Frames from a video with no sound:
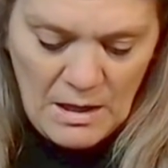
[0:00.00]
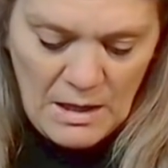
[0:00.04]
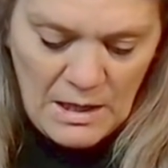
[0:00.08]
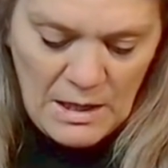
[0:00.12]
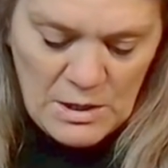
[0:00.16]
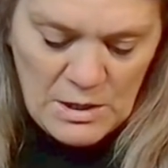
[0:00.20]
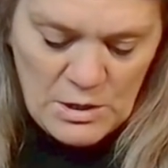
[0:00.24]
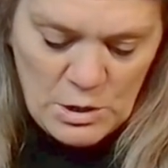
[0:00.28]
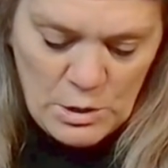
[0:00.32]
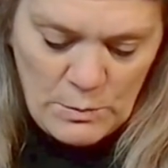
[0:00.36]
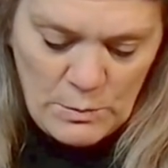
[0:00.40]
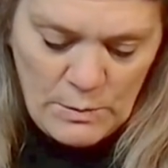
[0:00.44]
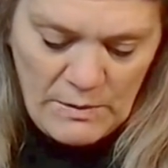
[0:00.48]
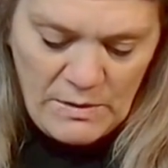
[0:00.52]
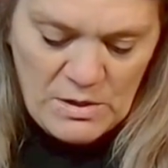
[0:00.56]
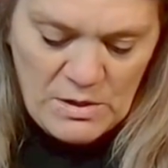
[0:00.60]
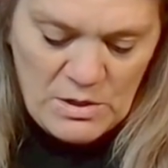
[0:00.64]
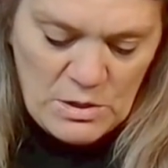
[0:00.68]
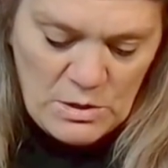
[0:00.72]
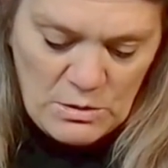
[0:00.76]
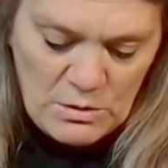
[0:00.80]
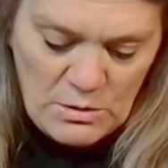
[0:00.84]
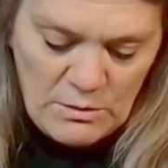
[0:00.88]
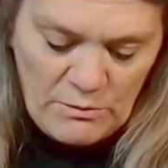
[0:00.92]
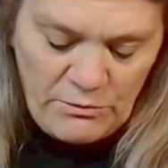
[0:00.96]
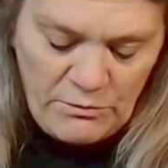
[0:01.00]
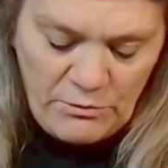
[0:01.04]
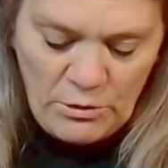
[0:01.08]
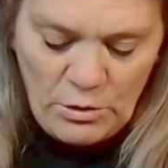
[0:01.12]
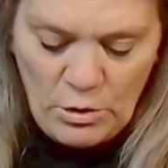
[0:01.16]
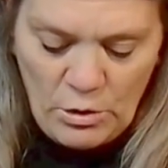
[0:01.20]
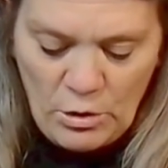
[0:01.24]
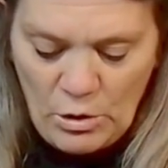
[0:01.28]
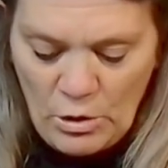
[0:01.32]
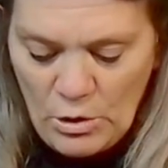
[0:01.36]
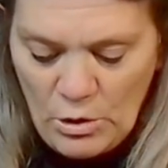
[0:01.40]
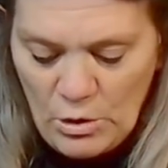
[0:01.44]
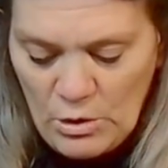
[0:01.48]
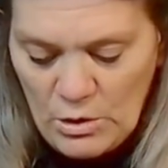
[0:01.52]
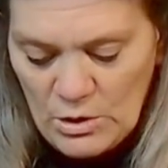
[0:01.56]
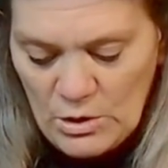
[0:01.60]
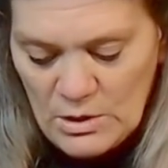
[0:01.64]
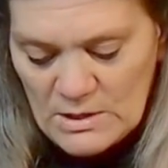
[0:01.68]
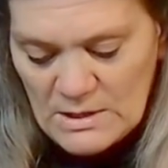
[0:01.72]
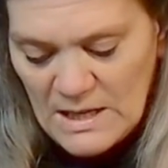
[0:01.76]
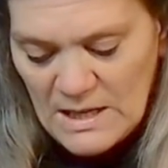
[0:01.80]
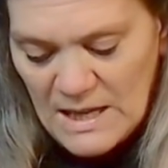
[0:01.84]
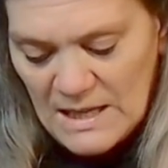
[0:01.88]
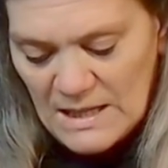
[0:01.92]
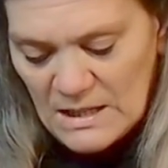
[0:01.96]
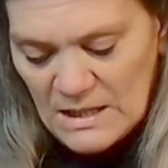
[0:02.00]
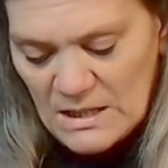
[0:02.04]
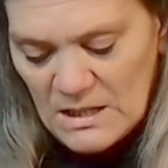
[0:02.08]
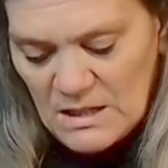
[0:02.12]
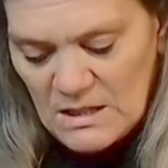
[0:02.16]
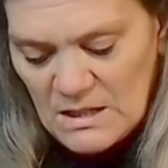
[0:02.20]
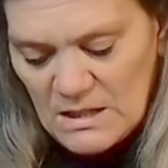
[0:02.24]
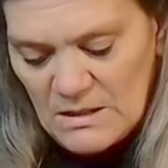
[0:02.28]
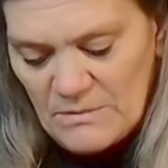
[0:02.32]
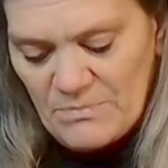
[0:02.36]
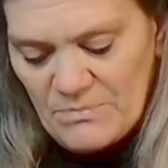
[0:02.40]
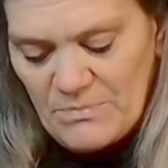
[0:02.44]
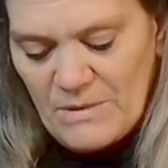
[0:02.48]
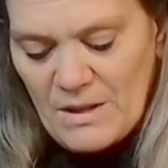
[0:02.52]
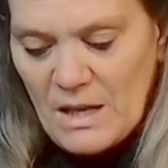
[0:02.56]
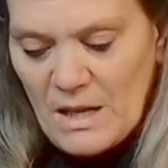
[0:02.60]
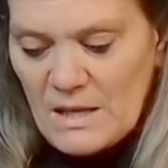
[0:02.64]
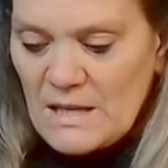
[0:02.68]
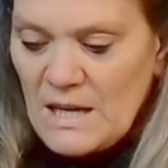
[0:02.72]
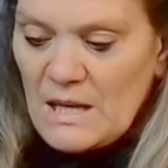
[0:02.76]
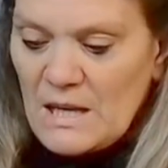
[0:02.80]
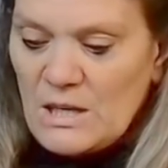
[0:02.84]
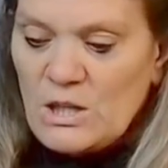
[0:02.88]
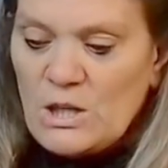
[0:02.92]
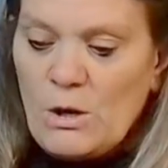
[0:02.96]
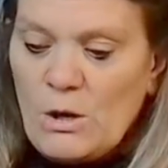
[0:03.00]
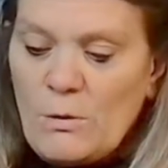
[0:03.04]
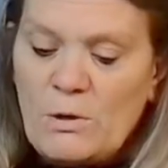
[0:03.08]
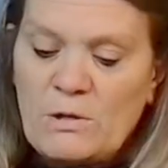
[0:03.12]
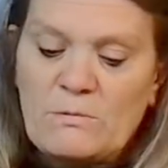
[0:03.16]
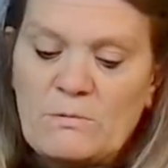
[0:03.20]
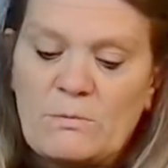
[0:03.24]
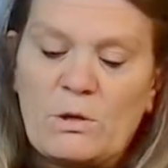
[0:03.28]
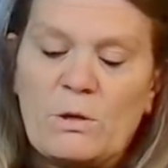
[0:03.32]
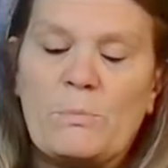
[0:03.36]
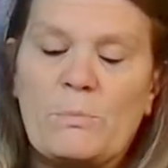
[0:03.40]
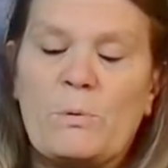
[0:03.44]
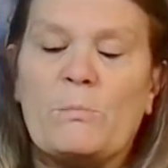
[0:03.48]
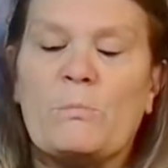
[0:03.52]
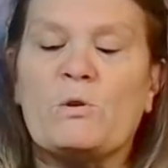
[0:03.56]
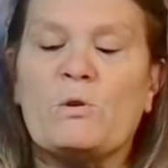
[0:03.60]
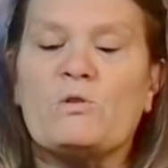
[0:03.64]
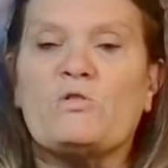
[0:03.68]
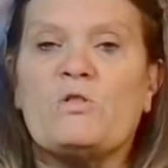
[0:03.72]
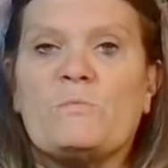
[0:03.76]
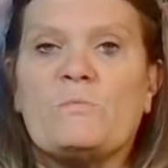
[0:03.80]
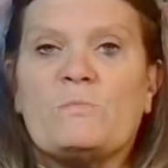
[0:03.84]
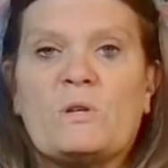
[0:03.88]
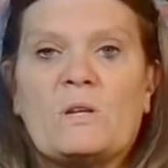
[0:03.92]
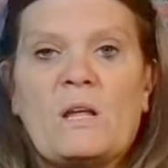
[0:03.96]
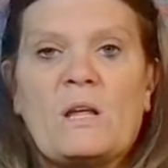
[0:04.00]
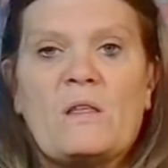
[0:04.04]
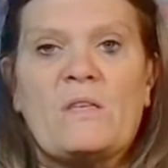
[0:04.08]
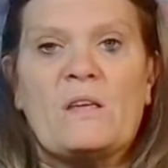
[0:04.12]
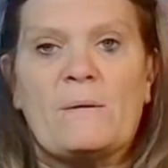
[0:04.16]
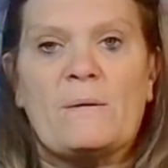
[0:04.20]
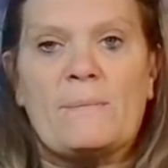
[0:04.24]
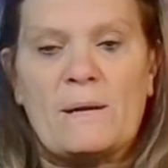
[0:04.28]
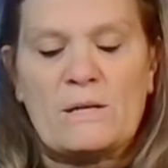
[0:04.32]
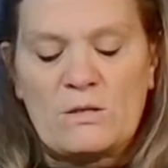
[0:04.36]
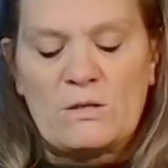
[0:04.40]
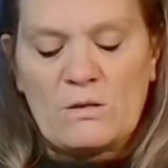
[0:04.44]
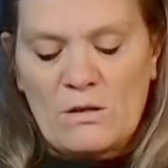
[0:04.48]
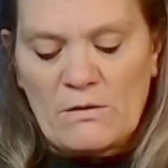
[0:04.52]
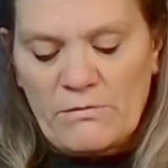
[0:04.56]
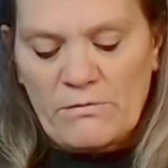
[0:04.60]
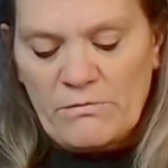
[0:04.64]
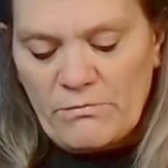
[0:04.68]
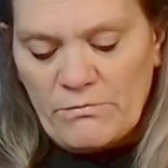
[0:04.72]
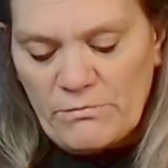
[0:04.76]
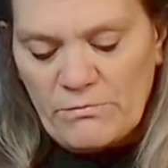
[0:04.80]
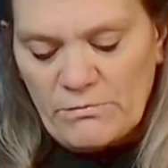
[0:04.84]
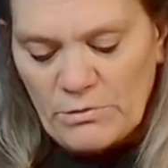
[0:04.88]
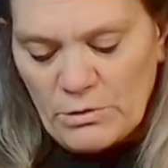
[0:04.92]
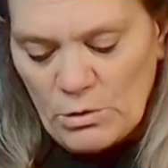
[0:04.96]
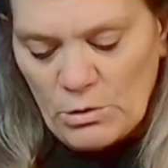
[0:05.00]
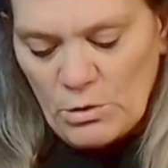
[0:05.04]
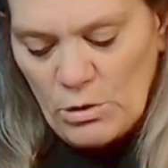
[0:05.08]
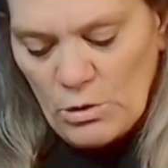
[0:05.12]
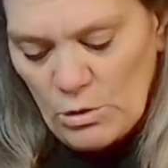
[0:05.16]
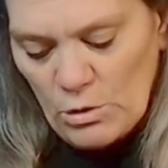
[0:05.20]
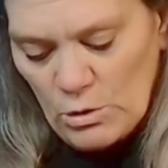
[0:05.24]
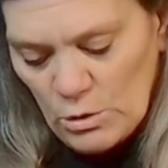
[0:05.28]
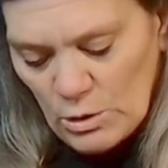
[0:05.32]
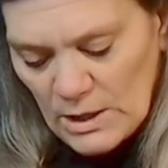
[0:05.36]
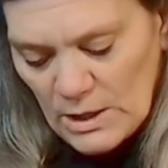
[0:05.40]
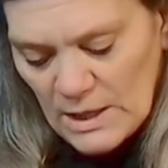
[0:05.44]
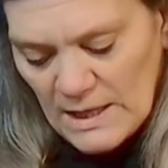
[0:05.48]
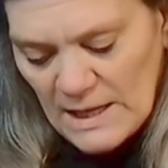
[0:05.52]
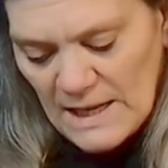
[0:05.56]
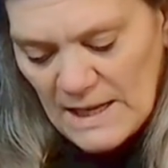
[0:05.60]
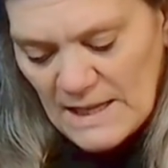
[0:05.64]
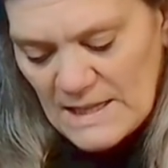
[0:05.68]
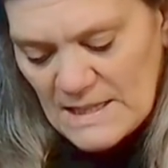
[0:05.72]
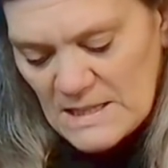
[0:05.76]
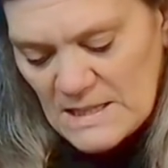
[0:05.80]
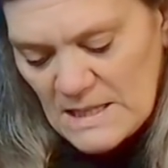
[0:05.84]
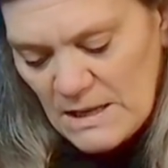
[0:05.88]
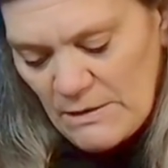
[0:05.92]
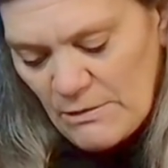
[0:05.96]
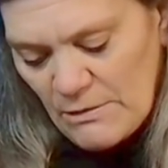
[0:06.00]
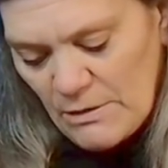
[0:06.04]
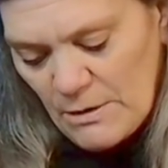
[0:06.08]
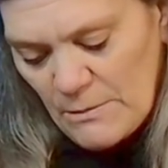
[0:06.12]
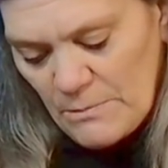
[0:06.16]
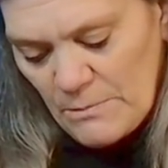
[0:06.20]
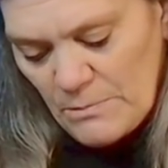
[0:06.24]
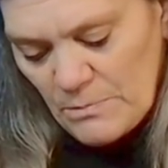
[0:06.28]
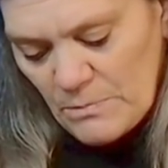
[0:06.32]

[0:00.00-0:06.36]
I don't know whether to do the floor as like, yeah, you know, because I'm going to put mushrooms on it. I think I might do the floor looking like it's either